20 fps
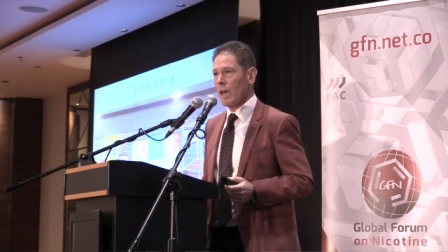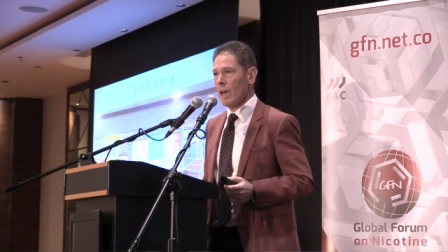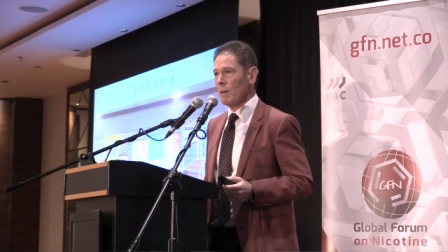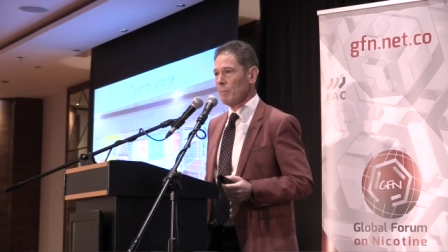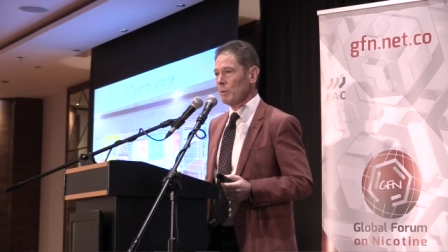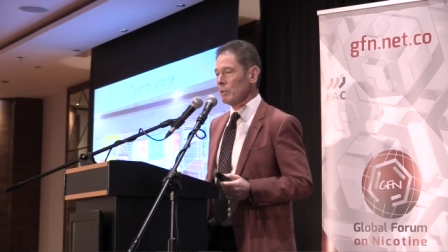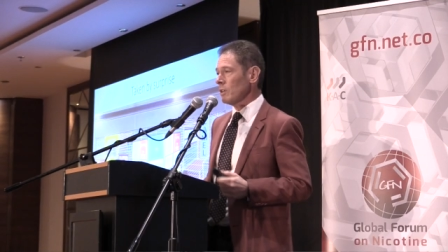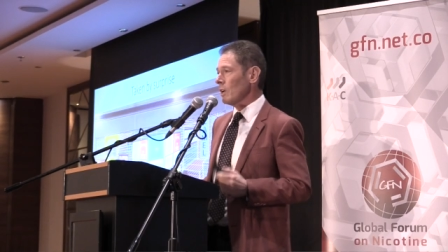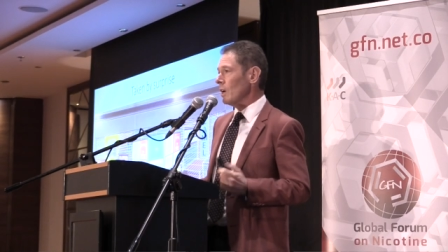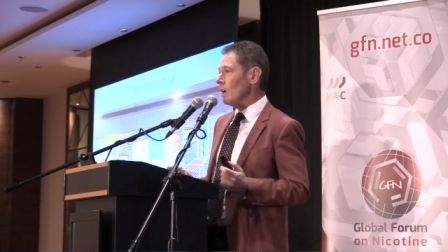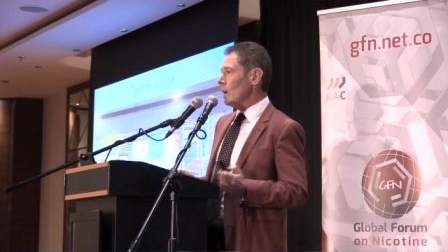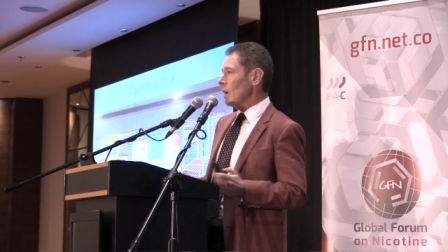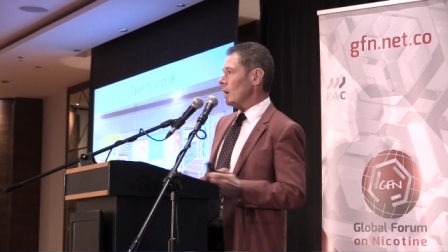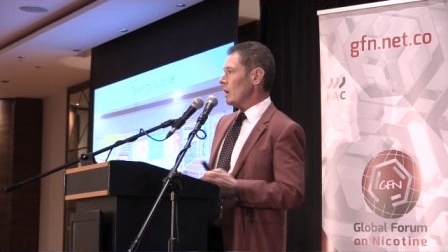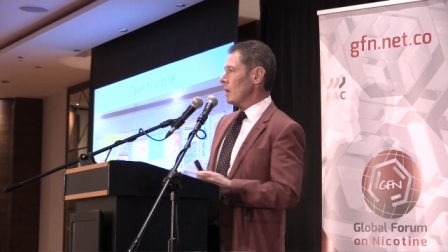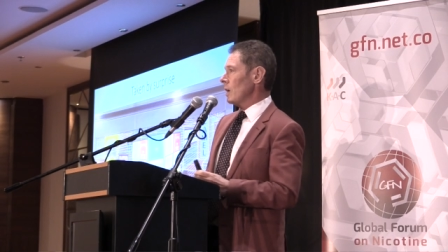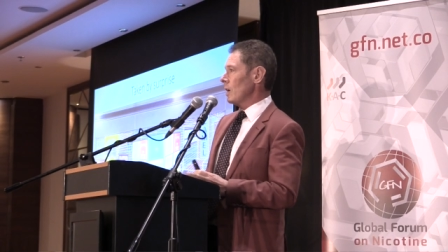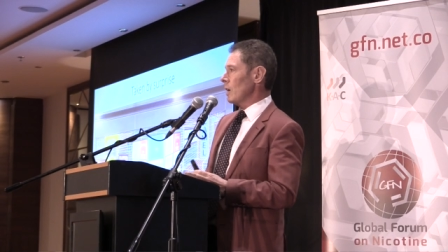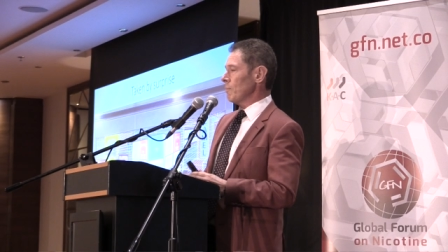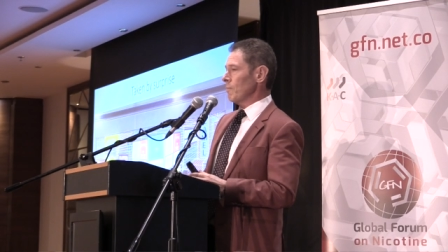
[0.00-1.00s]
habit.
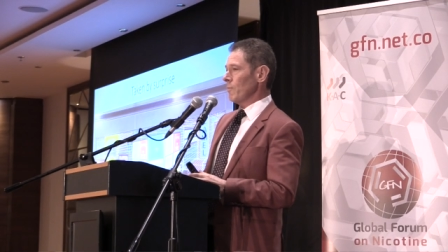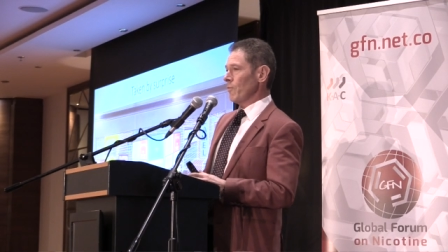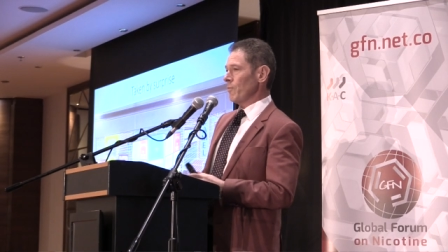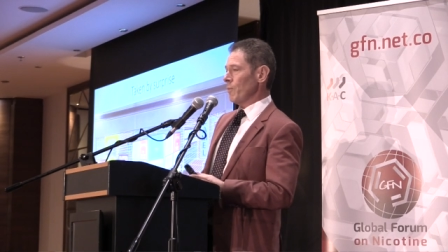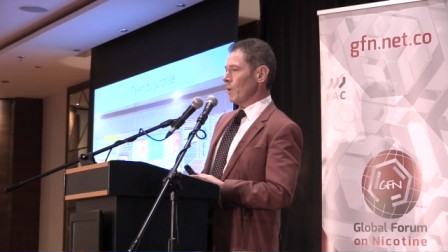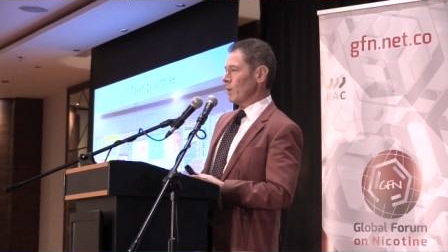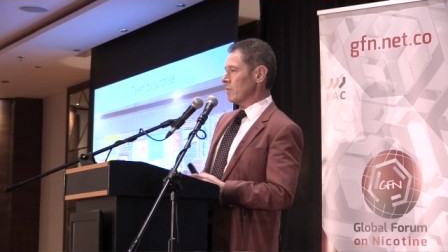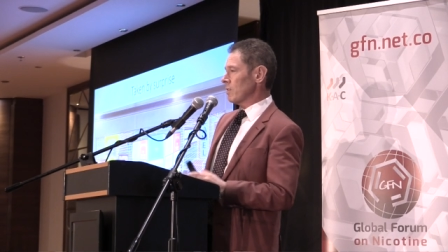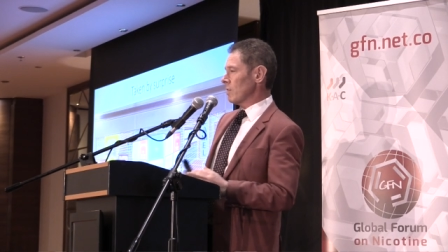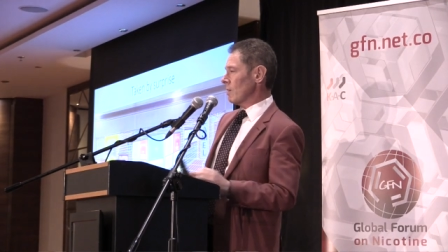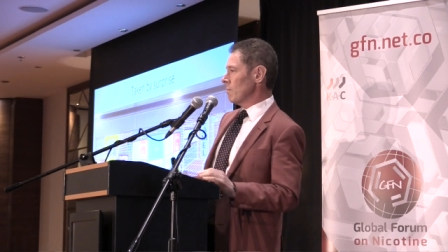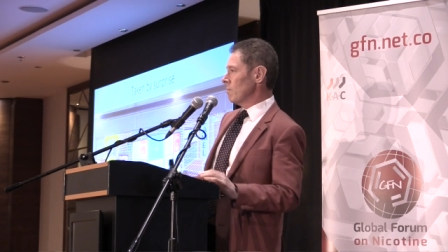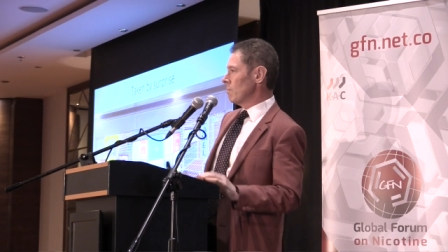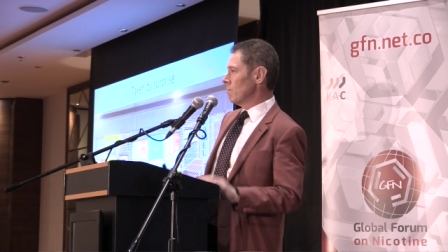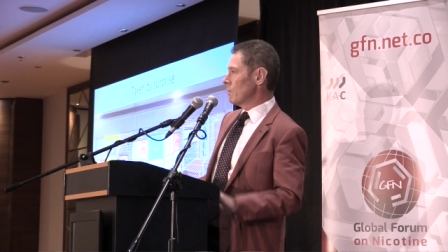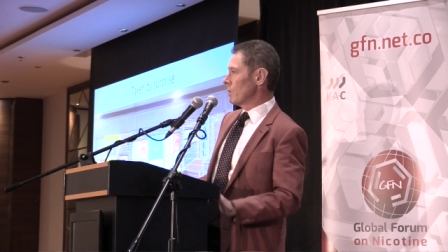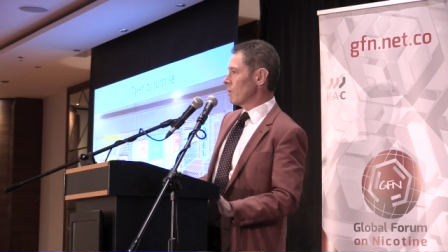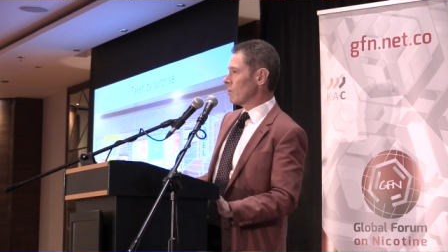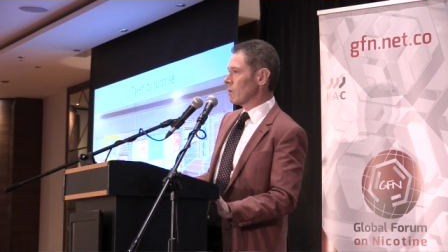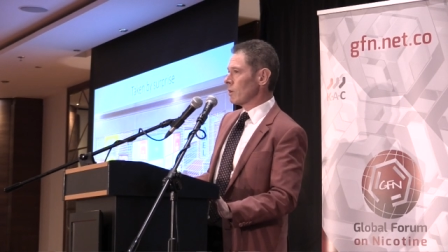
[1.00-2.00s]
Um, by
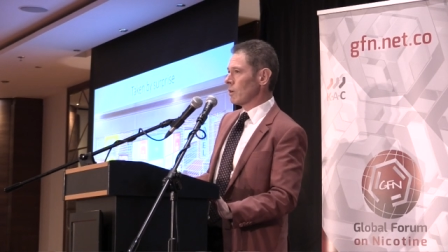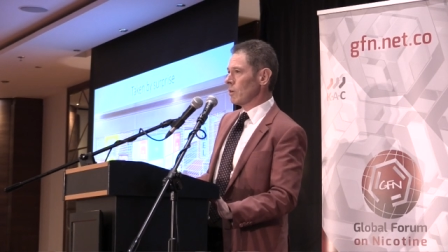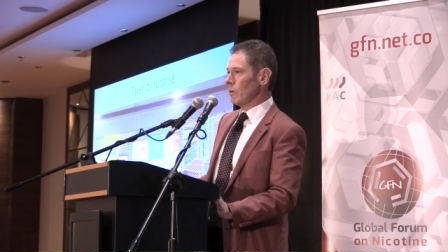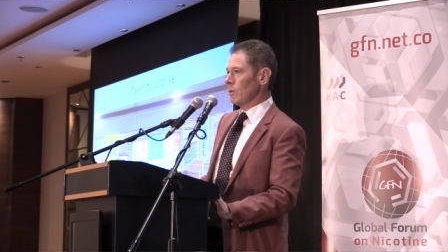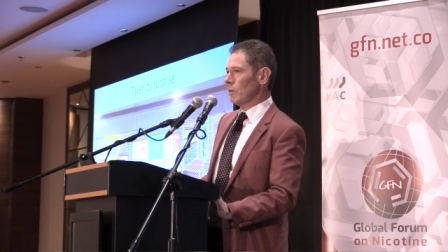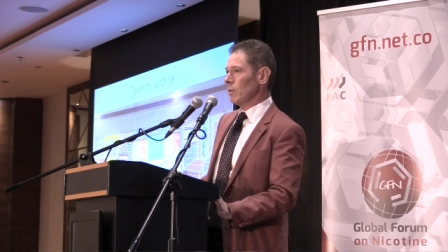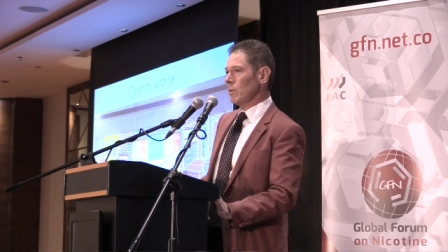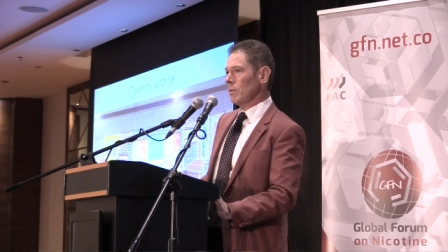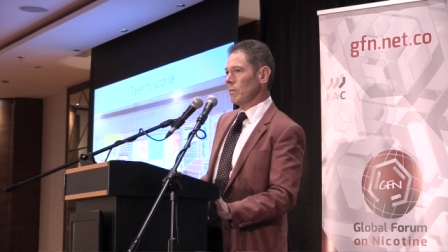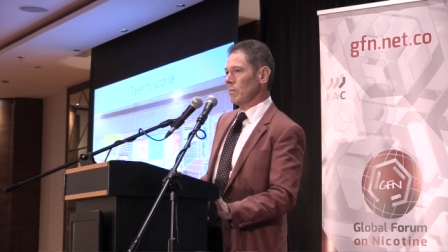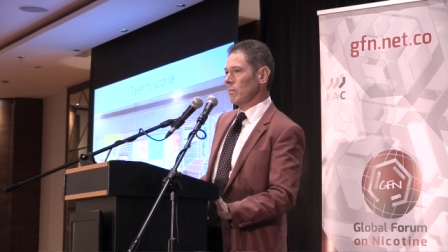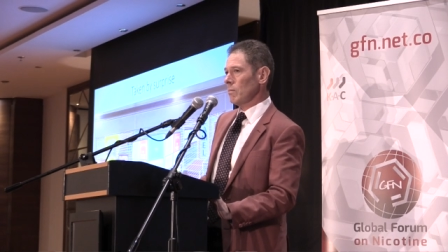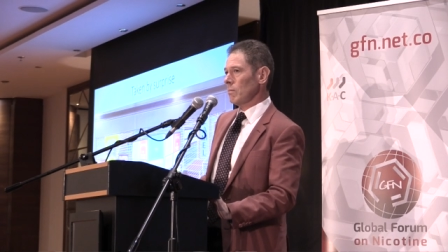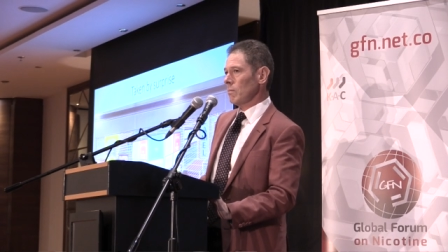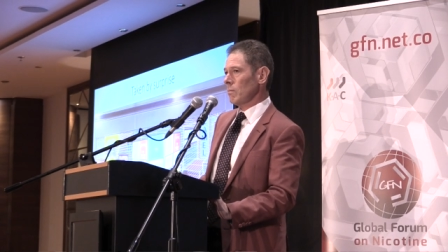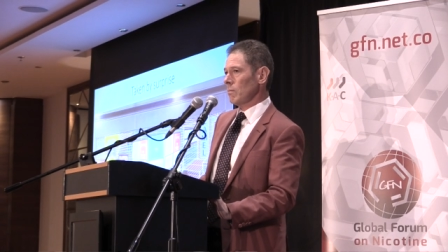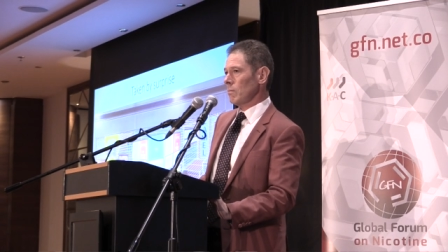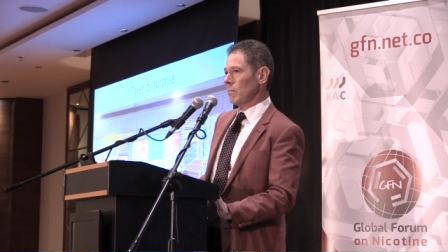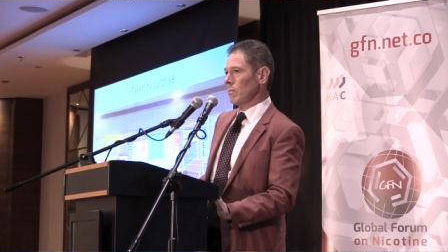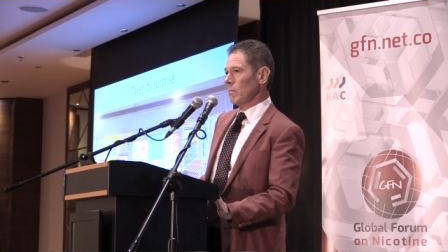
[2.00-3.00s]
some miracle,
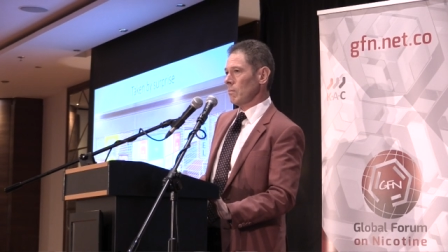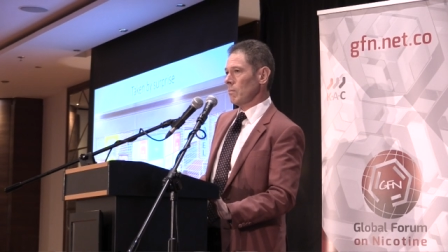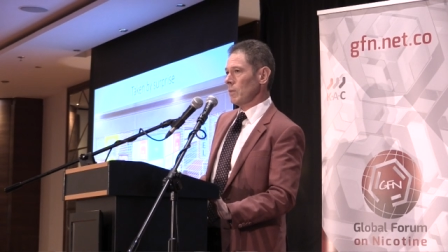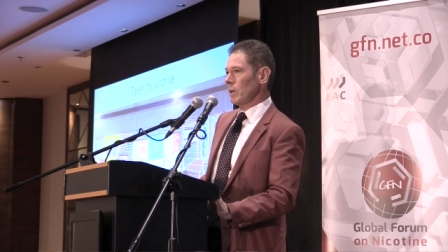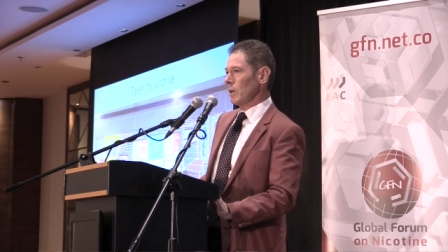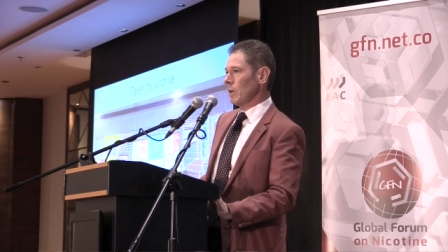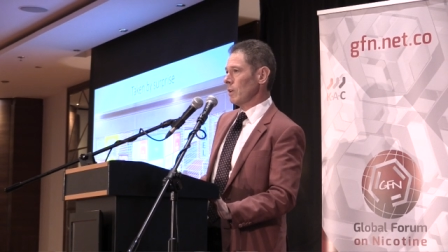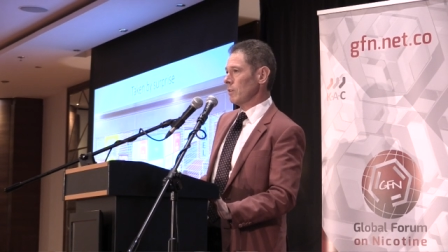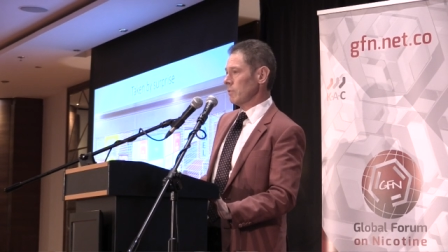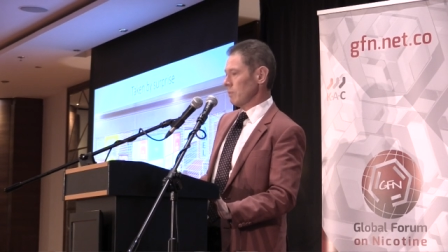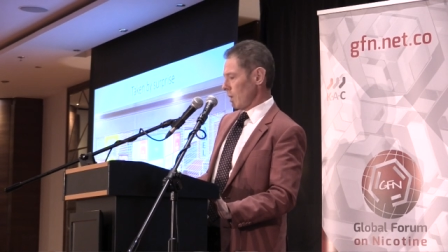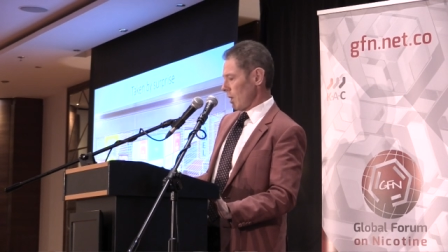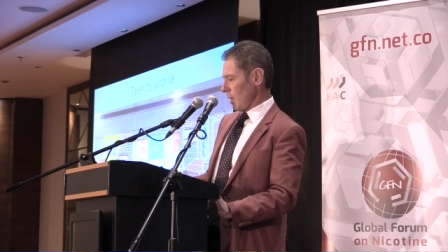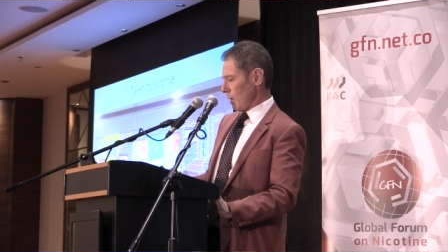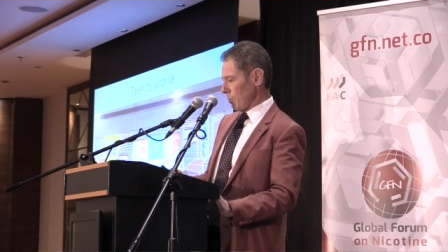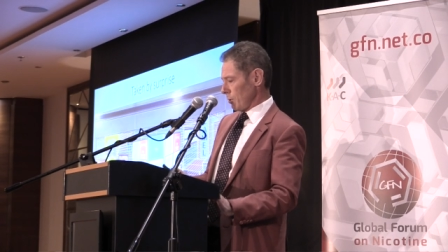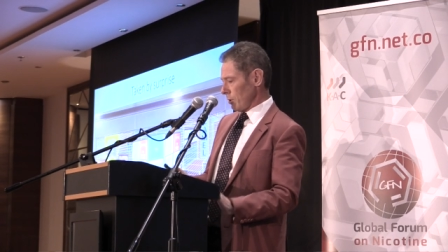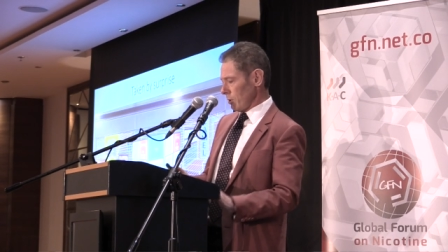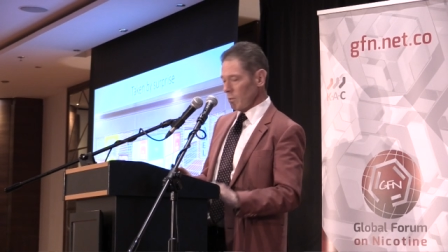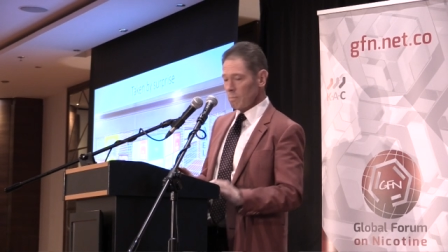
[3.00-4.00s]
that hasn't
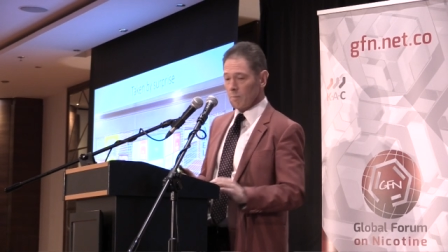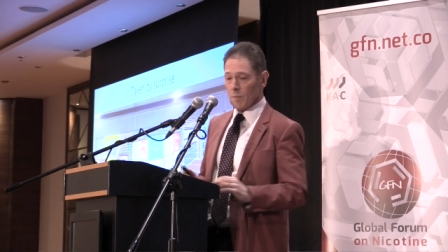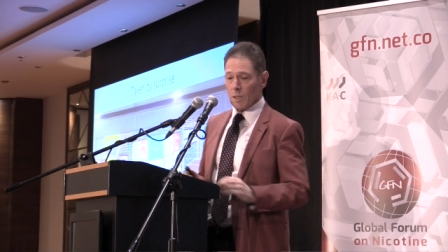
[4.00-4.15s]
happened